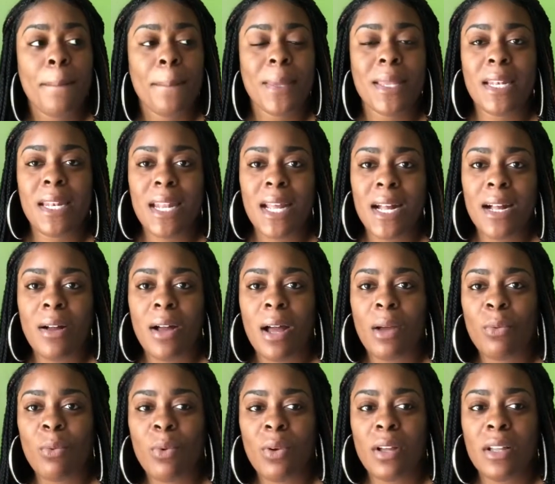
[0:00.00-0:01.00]
But now I
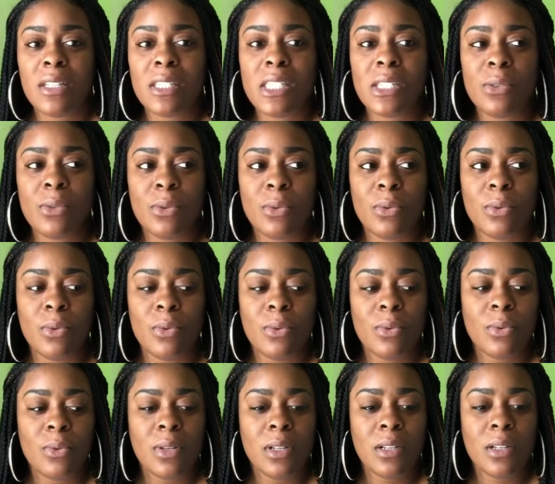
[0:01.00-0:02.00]
want
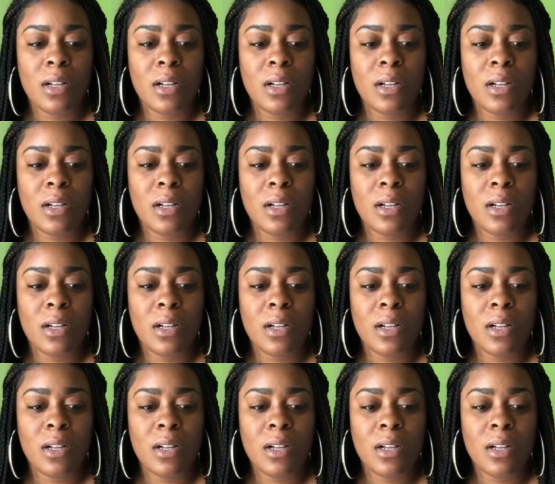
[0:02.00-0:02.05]
to